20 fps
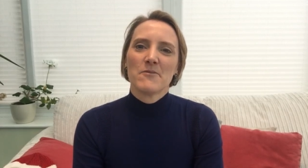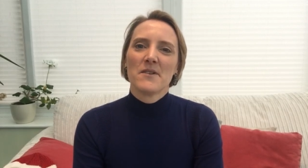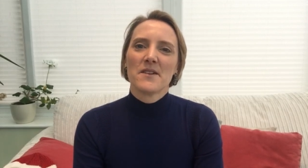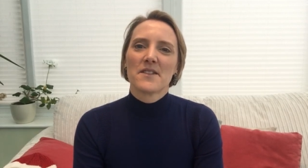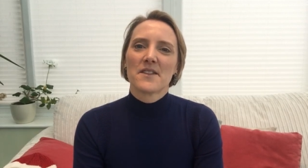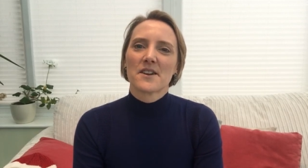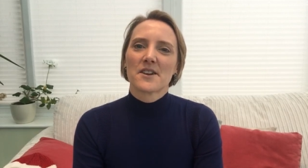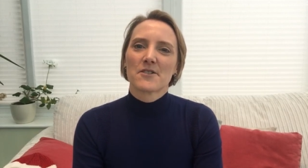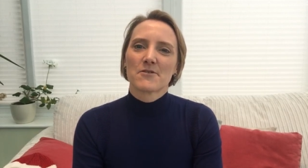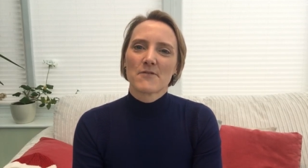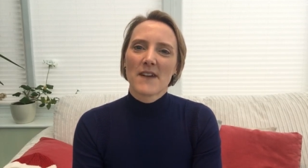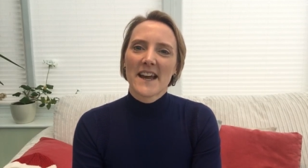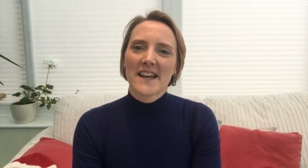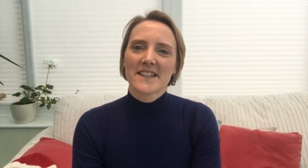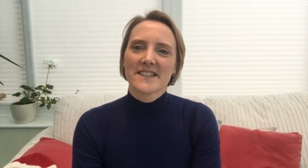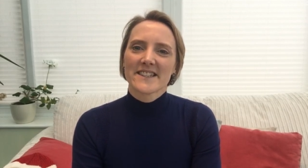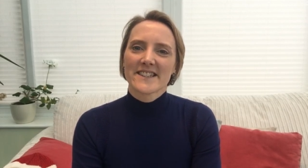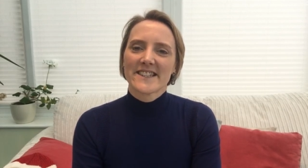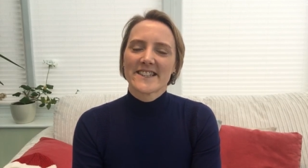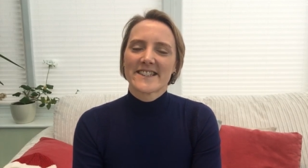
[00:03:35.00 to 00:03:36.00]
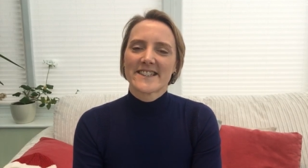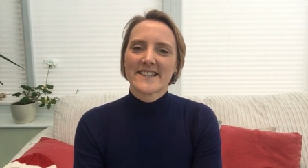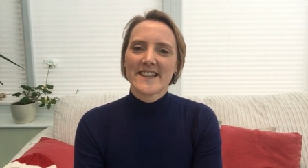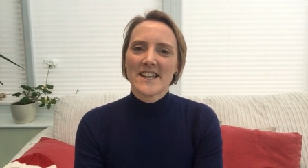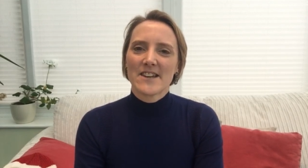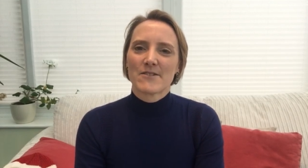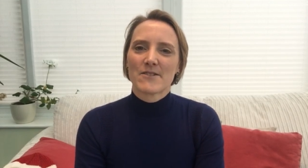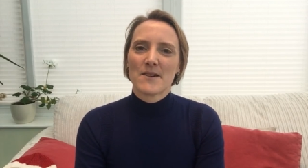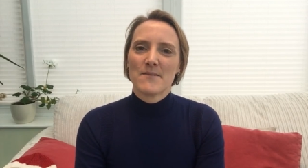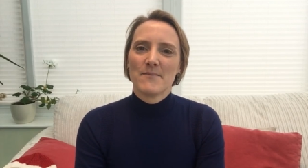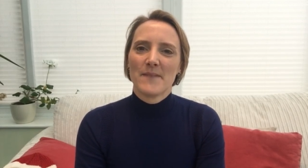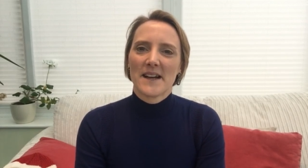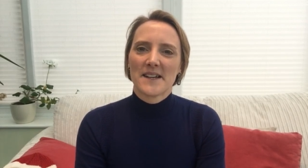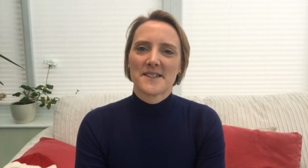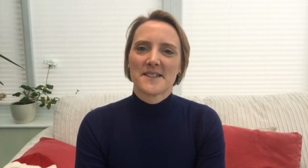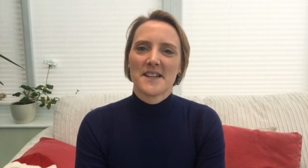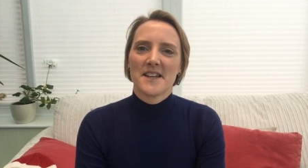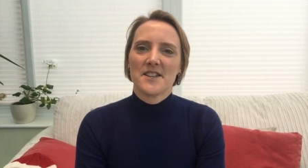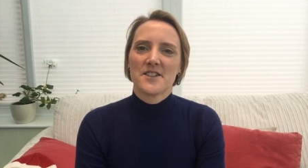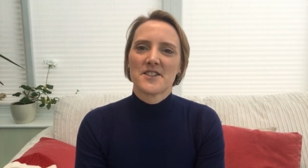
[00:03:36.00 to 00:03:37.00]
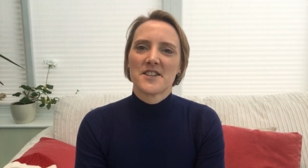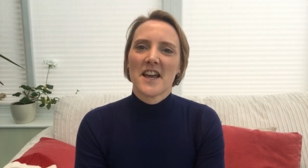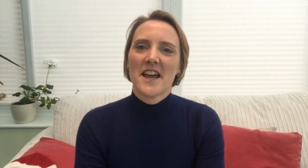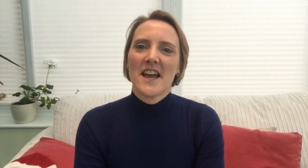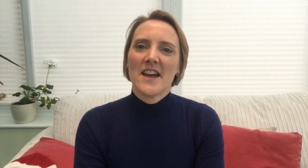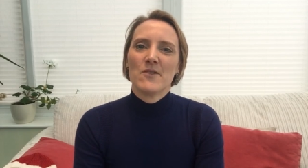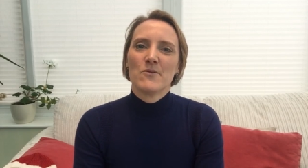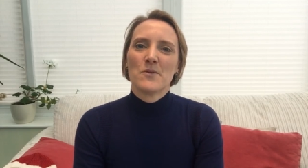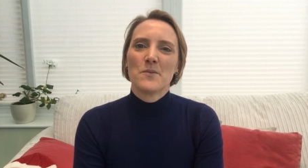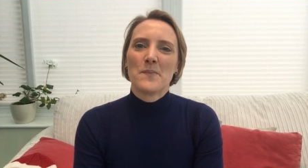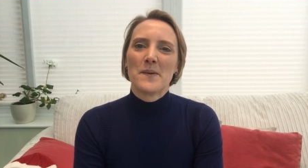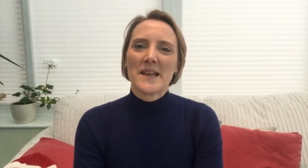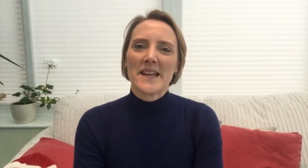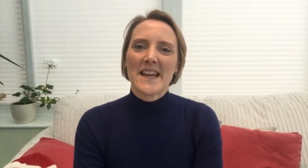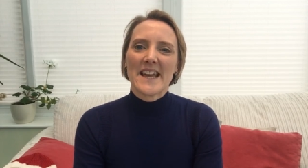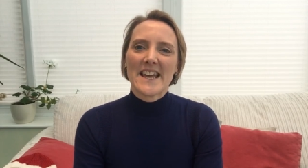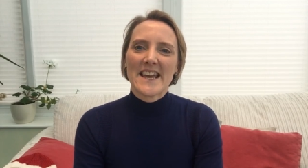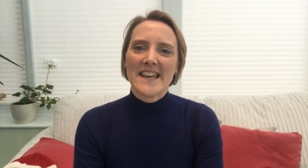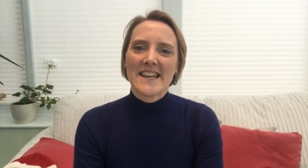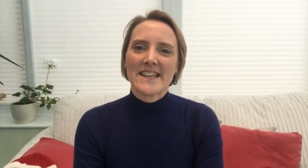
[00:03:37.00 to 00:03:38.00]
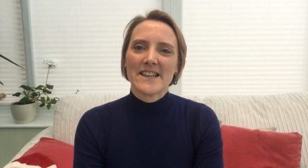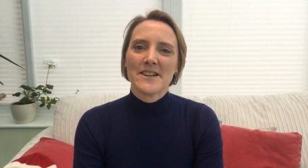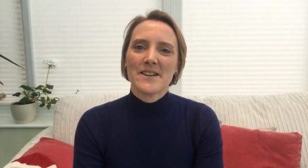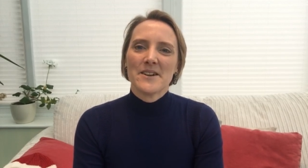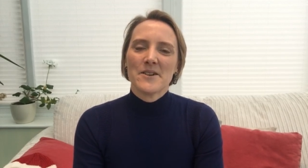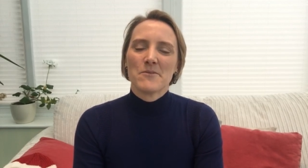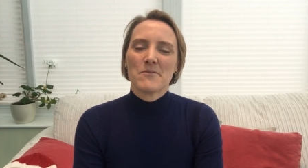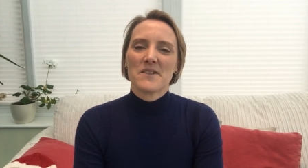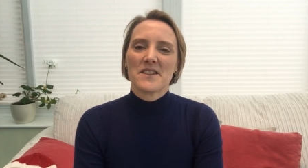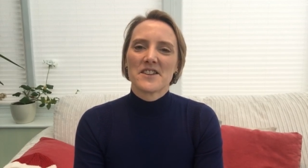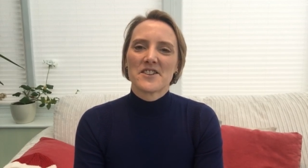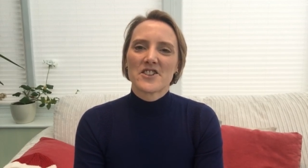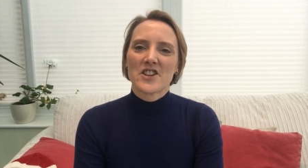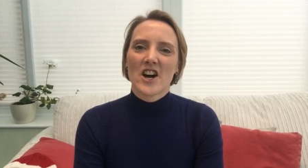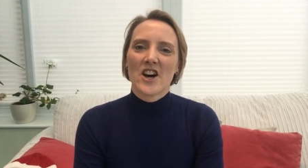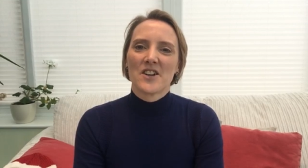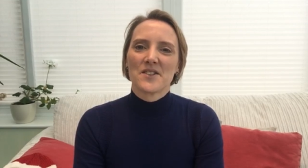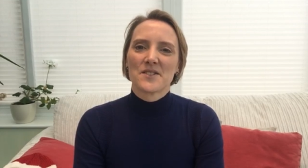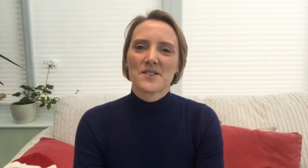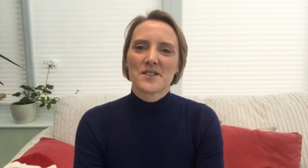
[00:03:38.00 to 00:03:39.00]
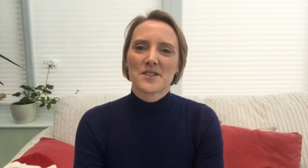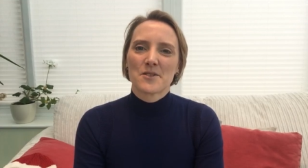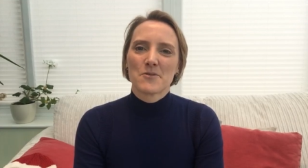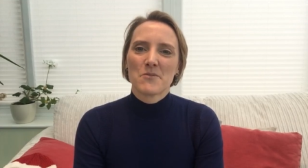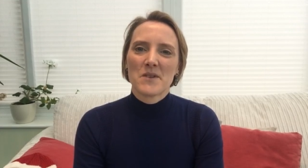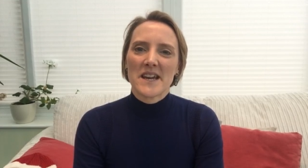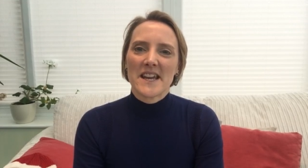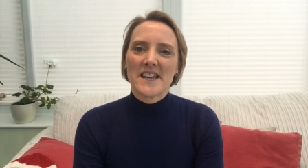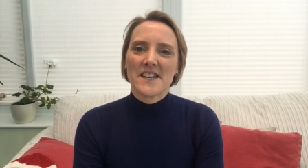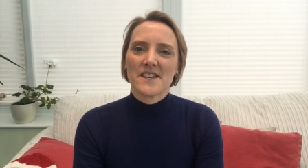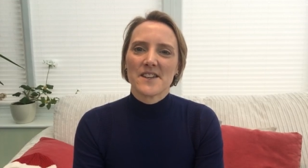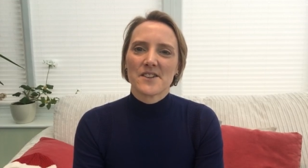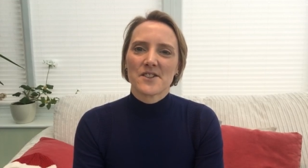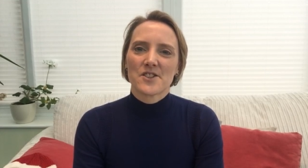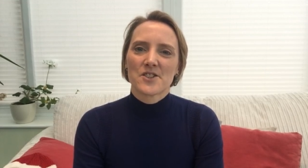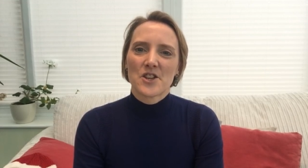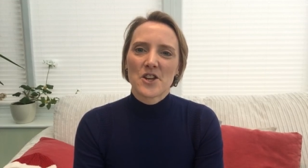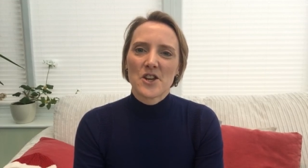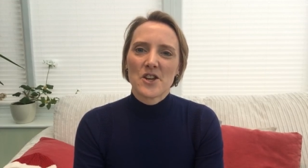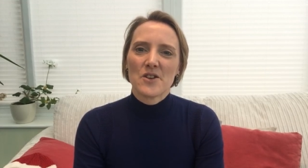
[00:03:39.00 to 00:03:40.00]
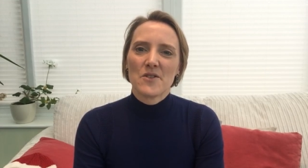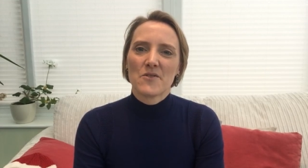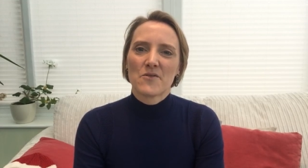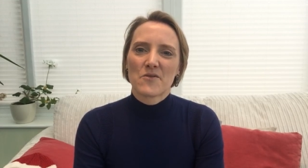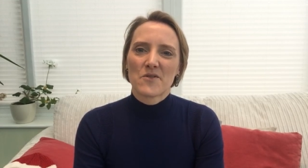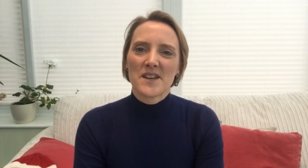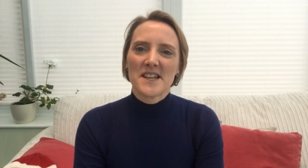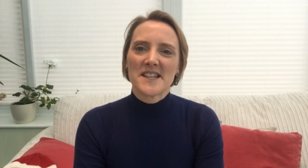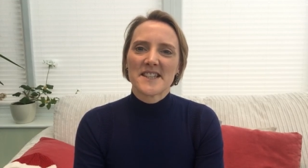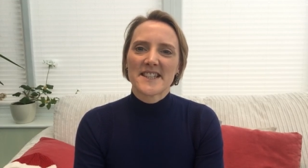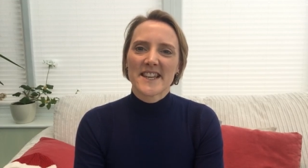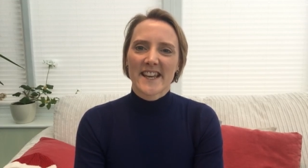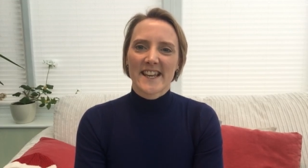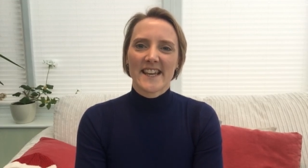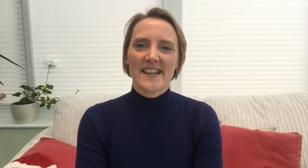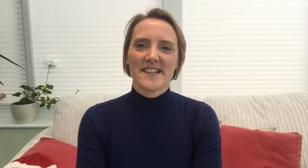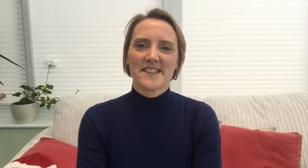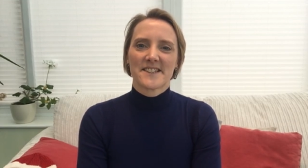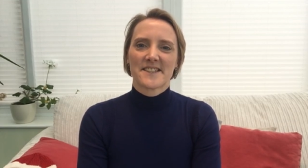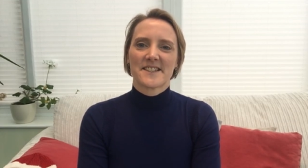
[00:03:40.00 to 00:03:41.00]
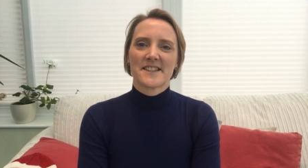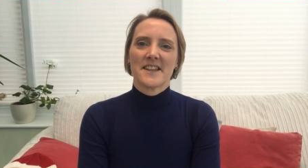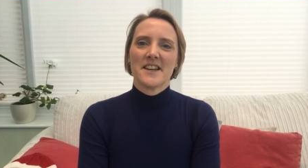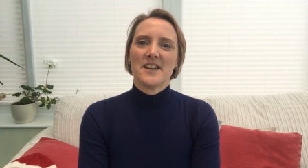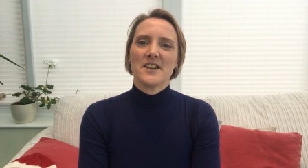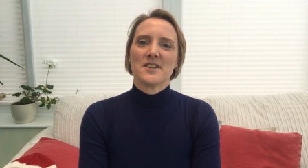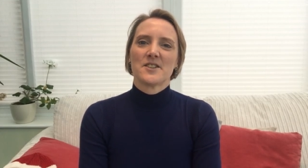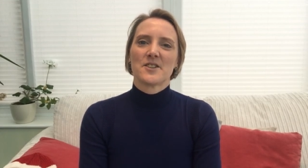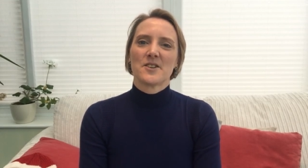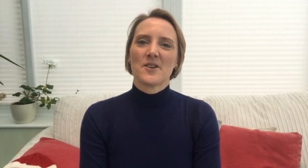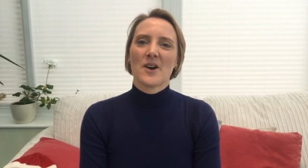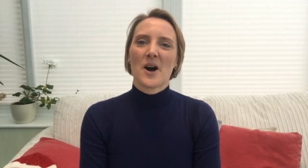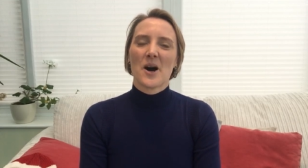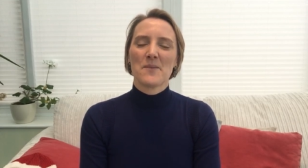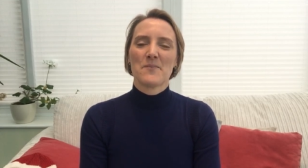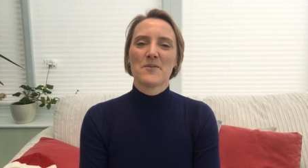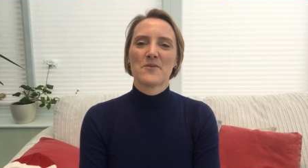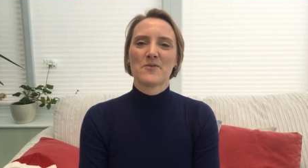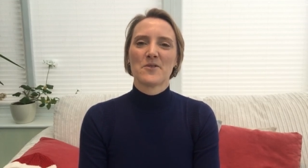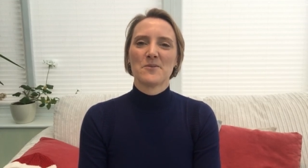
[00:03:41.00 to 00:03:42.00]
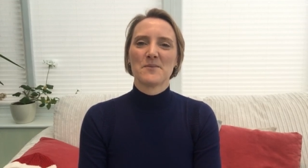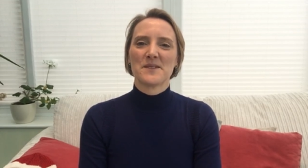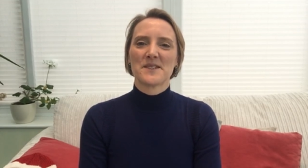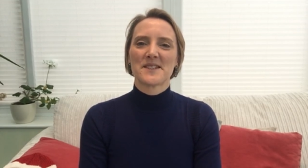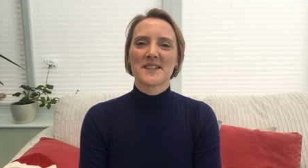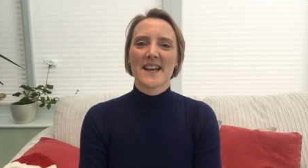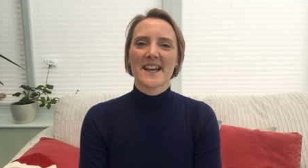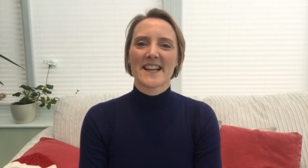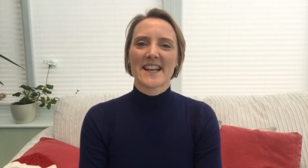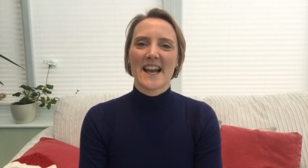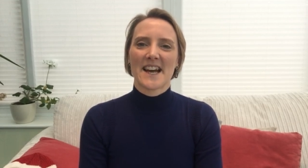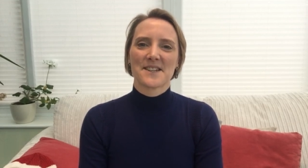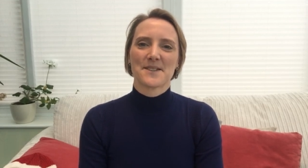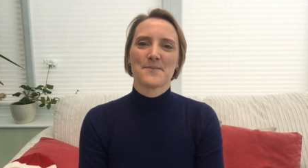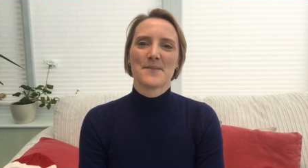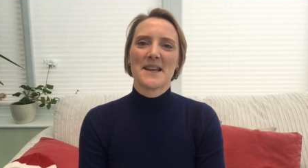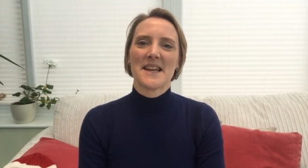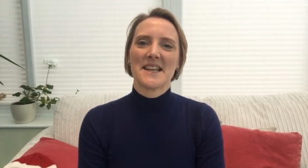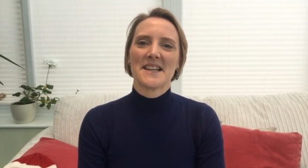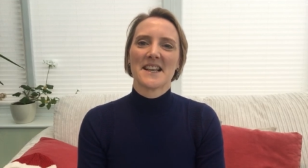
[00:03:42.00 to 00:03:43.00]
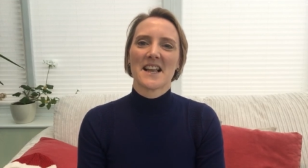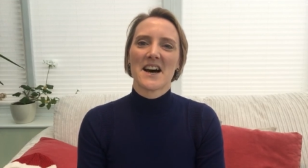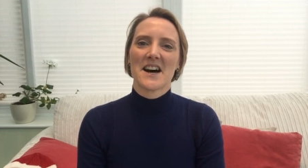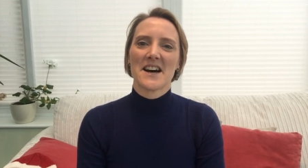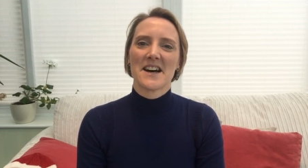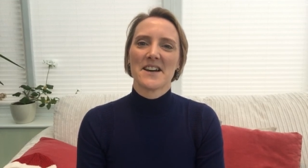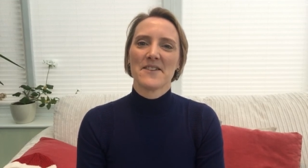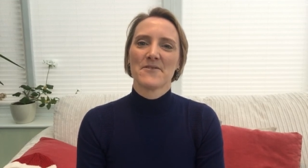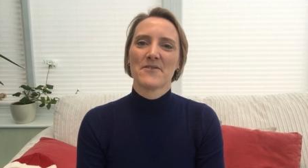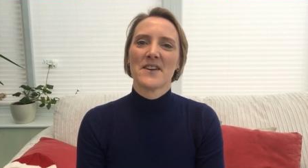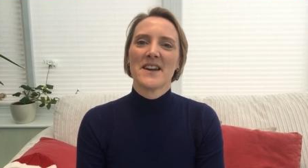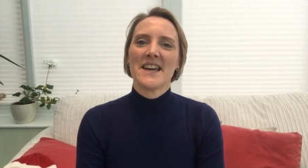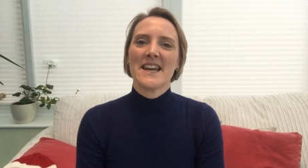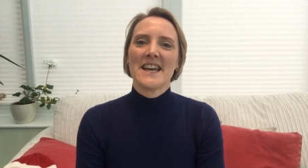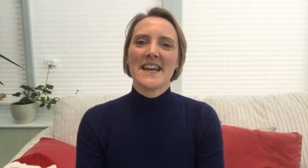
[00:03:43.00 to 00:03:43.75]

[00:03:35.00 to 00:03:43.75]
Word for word: with the correct secret message will be in with a chance to win two free tickets to High Performance Academy Live